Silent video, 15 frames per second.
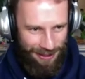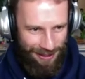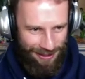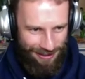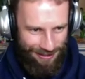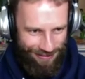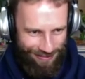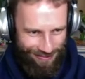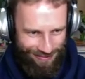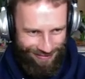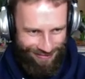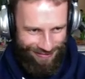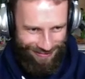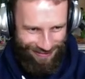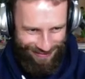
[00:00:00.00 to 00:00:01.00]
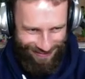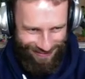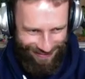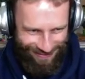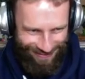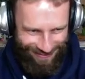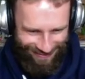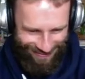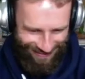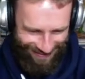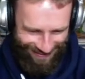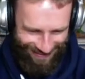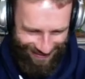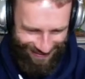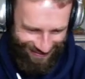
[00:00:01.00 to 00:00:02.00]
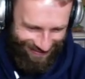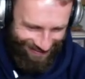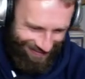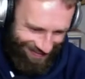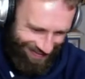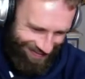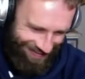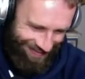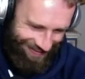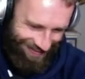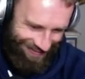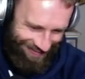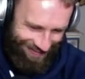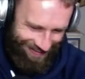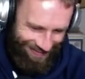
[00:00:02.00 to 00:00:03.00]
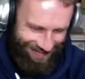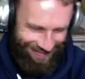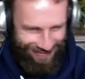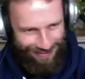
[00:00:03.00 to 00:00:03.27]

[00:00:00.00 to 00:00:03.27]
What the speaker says: This person isn't speaking.